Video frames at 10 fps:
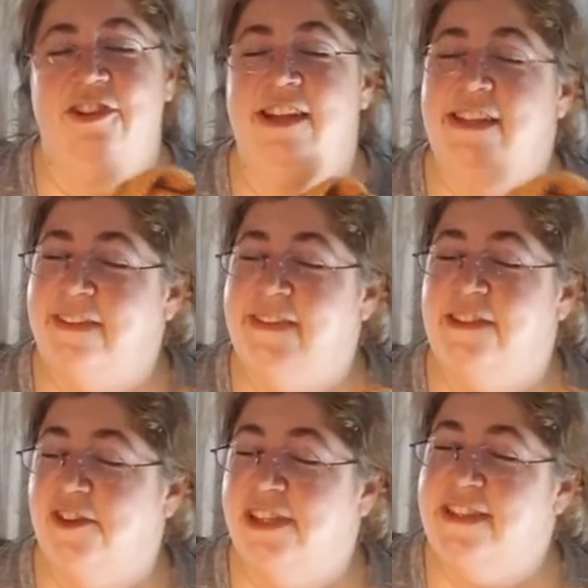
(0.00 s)
Not
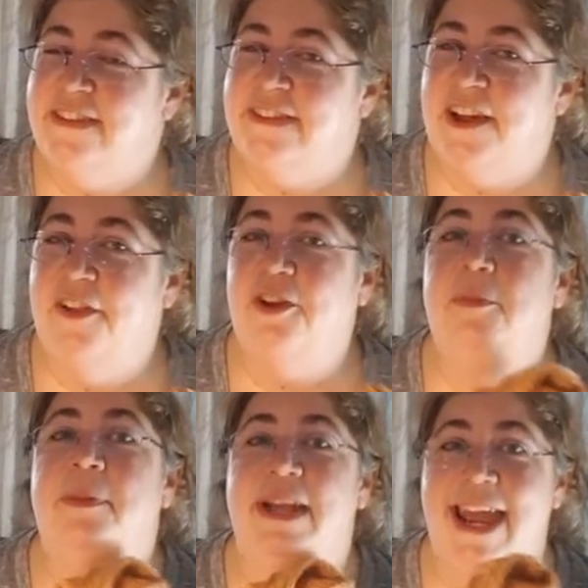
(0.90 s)
necessarily this color,
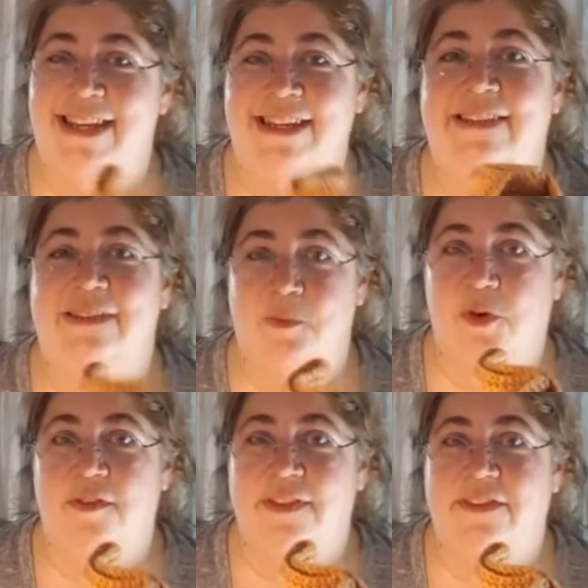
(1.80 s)
but I need some
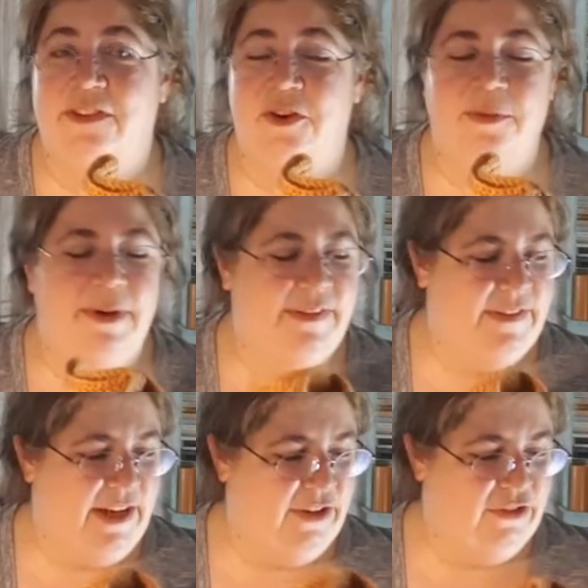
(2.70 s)
more of this yarn in my
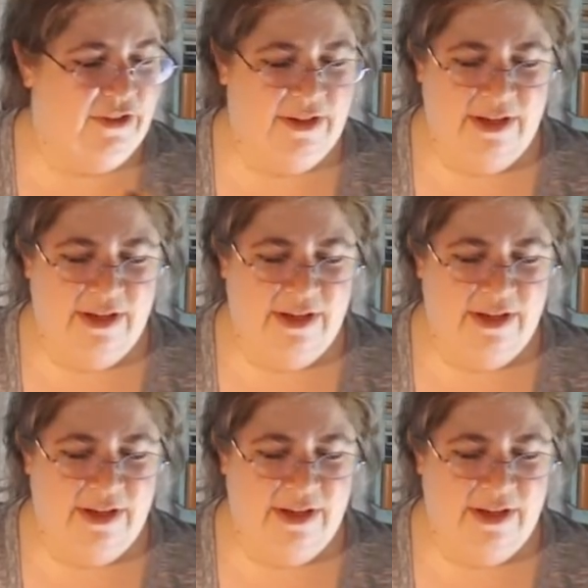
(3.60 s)
stash.